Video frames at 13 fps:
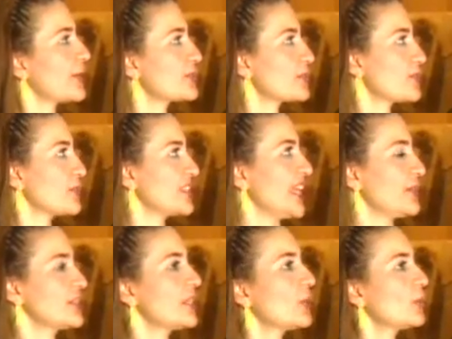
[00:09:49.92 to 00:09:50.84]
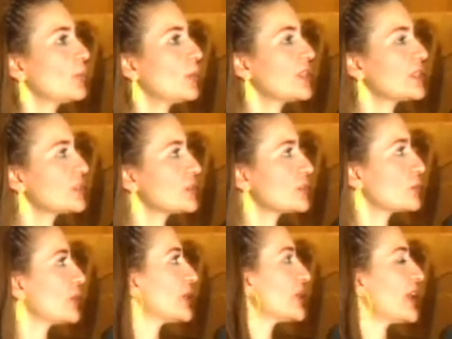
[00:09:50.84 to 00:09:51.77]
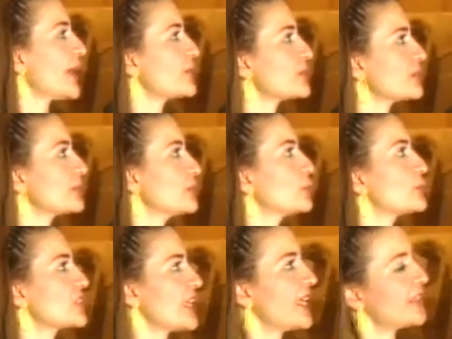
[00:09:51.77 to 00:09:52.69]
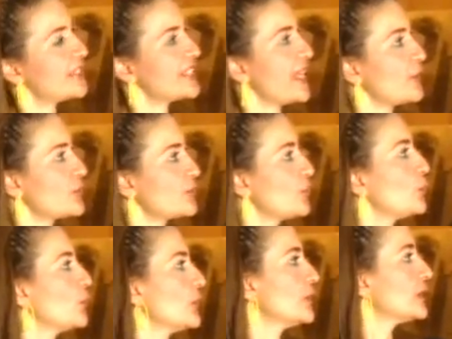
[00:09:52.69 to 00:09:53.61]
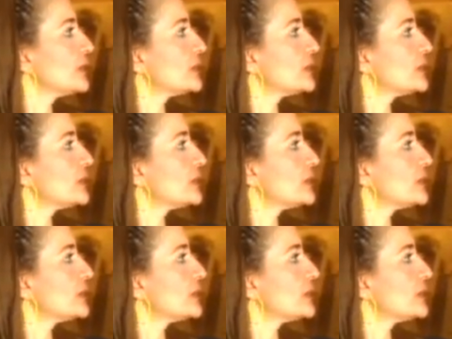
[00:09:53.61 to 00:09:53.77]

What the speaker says: the House of the South. Now, what were the House of the North and the South for?